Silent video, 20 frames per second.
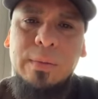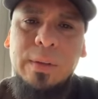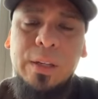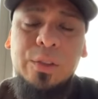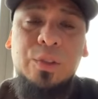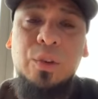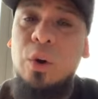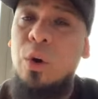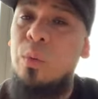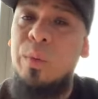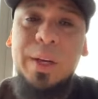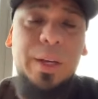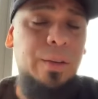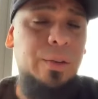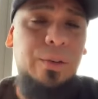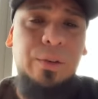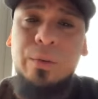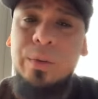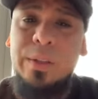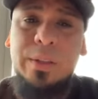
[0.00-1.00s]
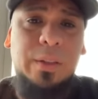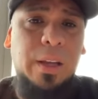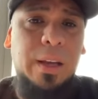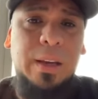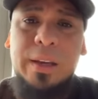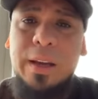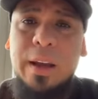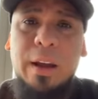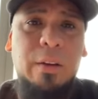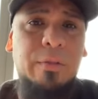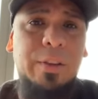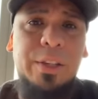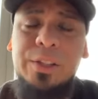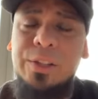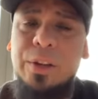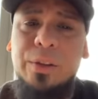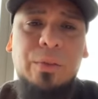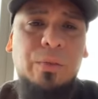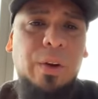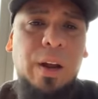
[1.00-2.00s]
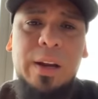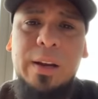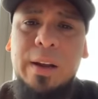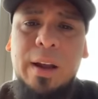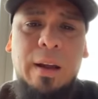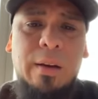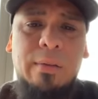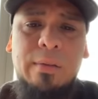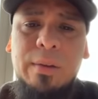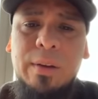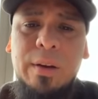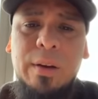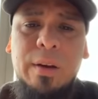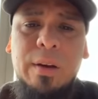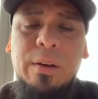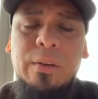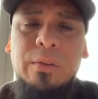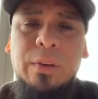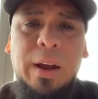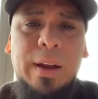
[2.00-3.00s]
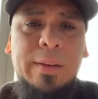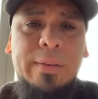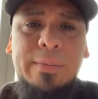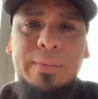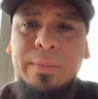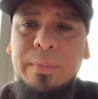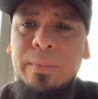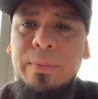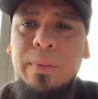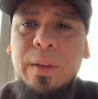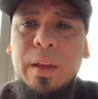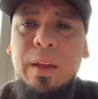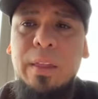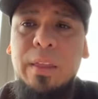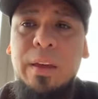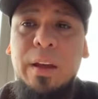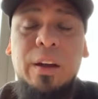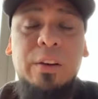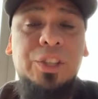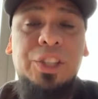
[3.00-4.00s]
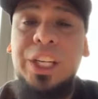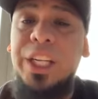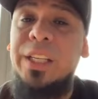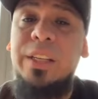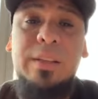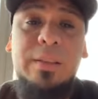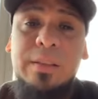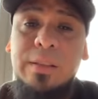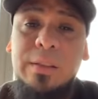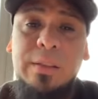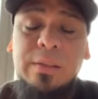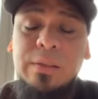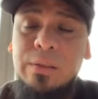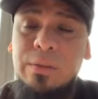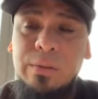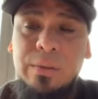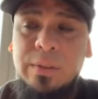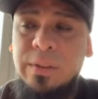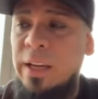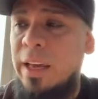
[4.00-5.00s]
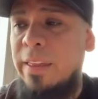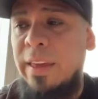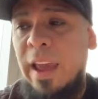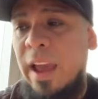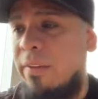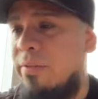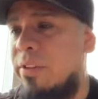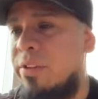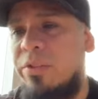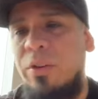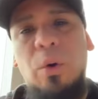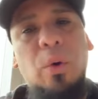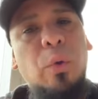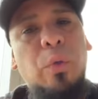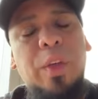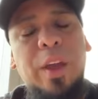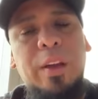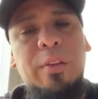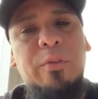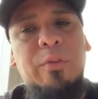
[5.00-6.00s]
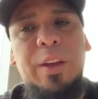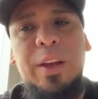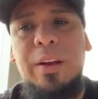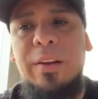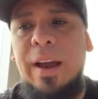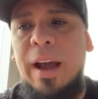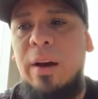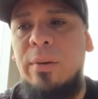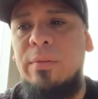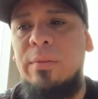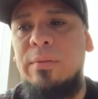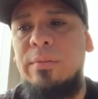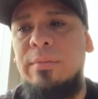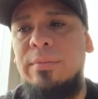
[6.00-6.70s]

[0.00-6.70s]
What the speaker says: That's all we can do, is take care of each other right now, right? There are geniuses who say they have this whole thing figured out.